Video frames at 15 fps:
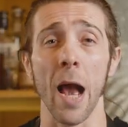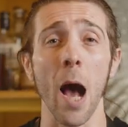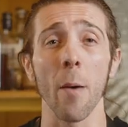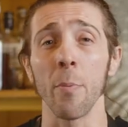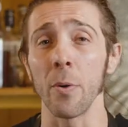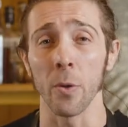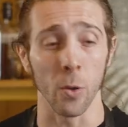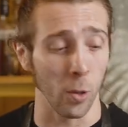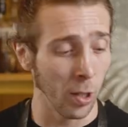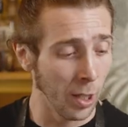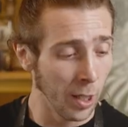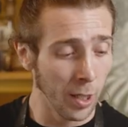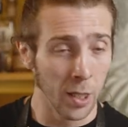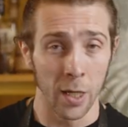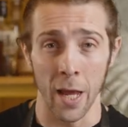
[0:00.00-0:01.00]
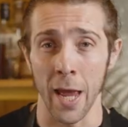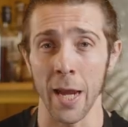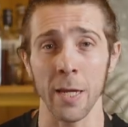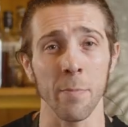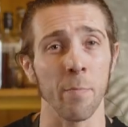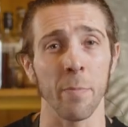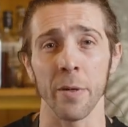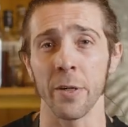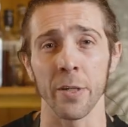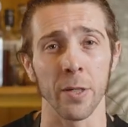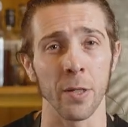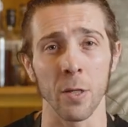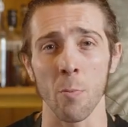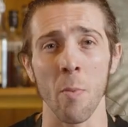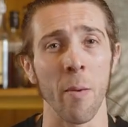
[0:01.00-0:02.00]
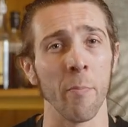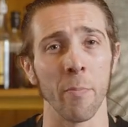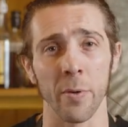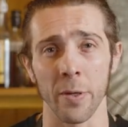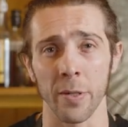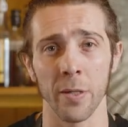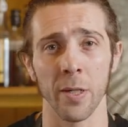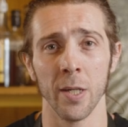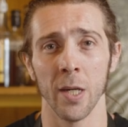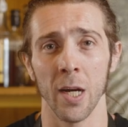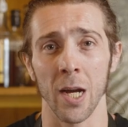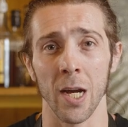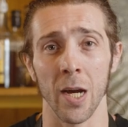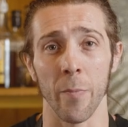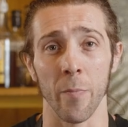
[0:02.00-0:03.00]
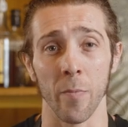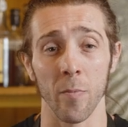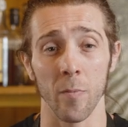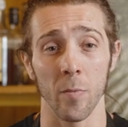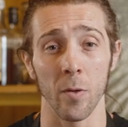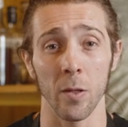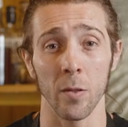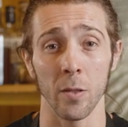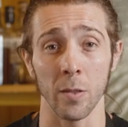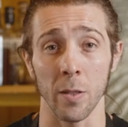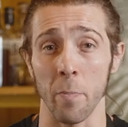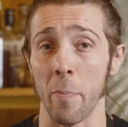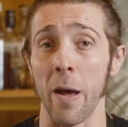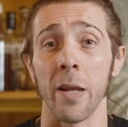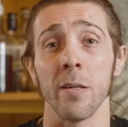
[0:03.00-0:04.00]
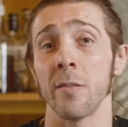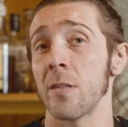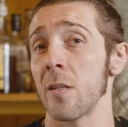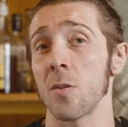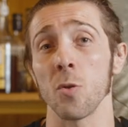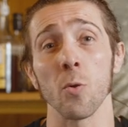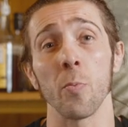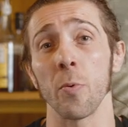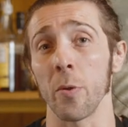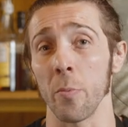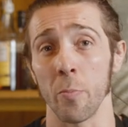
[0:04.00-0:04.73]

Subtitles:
Aperol, any bitter. Remember, the balance is super